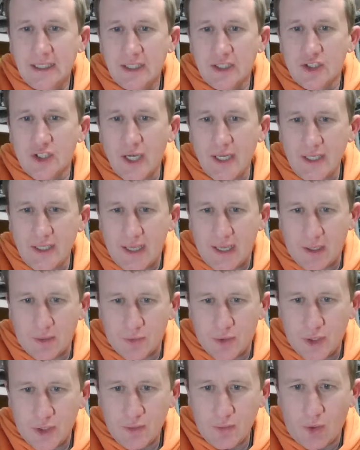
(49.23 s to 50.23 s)
Jay, hello
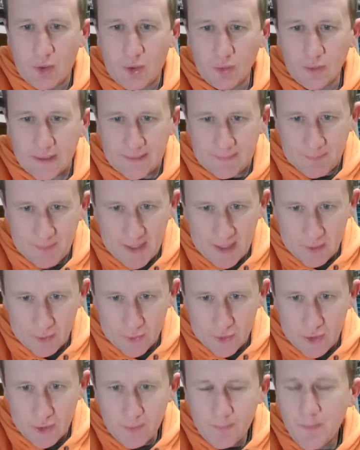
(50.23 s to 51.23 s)
to you. Oddly, hello
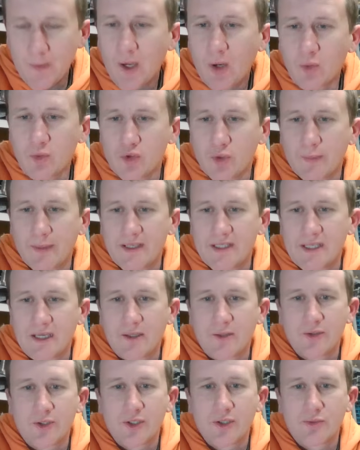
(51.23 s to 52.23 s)
to you. Ultrabrix,
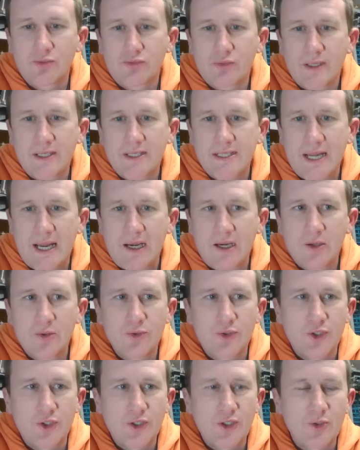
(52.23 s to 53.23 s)
hello to you. Reese, hello
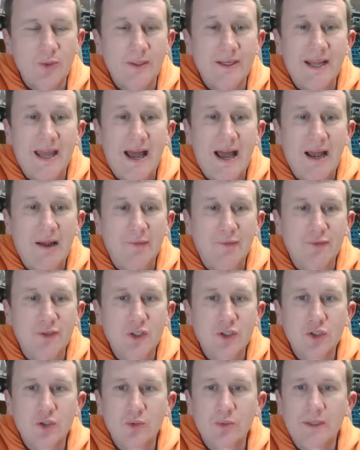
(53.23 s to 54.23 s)
to you. And
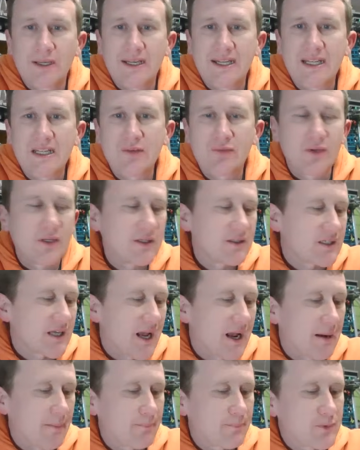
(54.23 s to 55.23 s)
afternoon and evening to
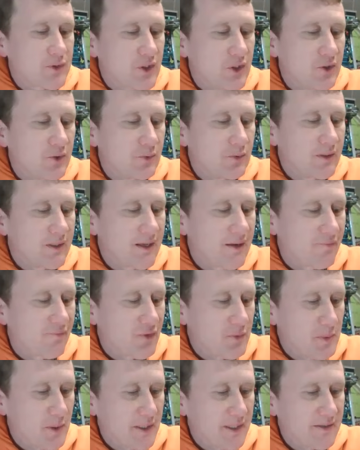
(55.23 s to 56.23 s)
absolutely
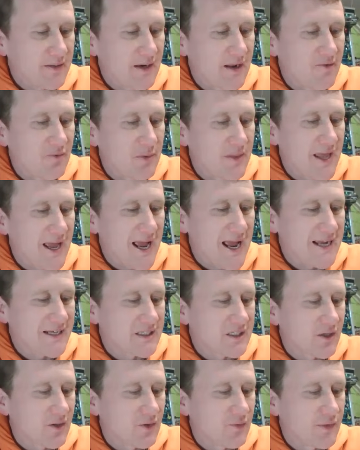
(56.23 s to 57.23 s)
everybody. Now, everybody that
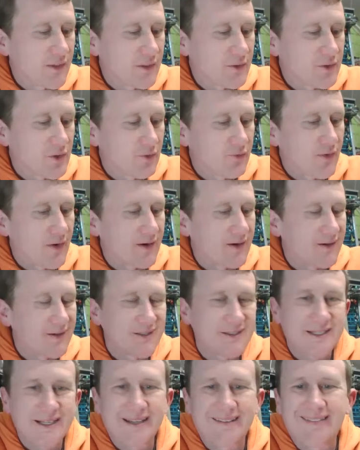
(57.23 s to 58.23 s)
has liked the video so far,
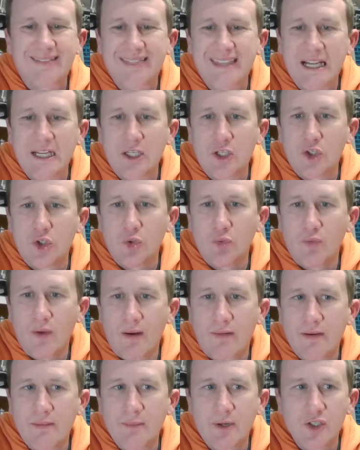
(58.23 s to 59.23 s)
guys, again, thank you
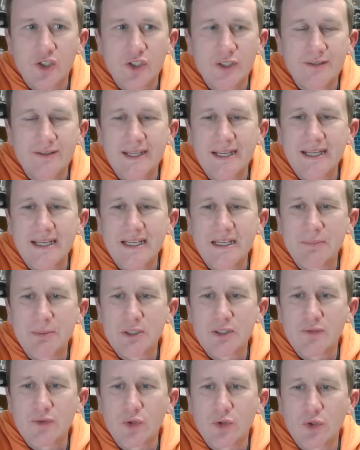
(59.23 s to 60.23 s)
very much indeed. Because,
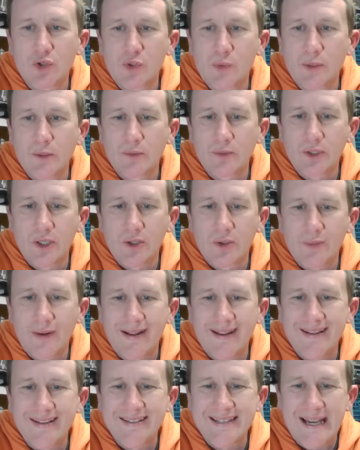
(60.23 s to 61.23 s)
of course, we all know
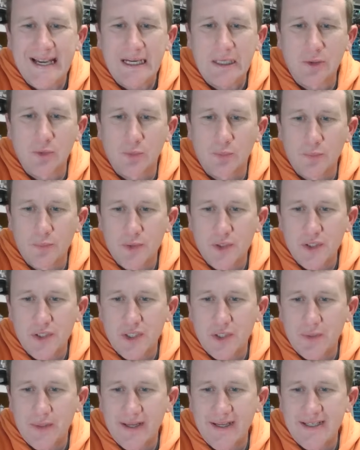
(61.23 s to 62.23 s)
it helps.
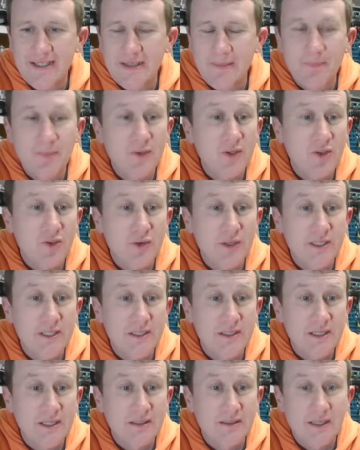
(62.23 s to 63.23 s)
So it is
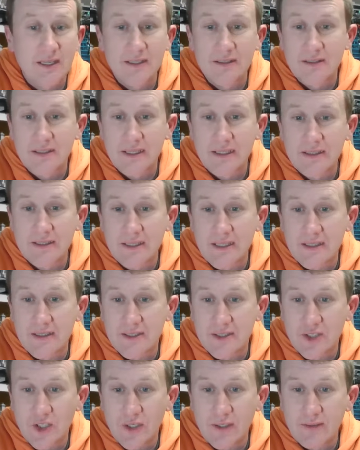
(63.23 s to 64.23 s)
316 day today,
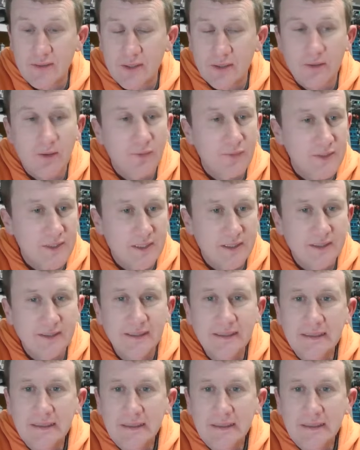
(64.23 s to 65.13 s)
says Jay. So, obviously,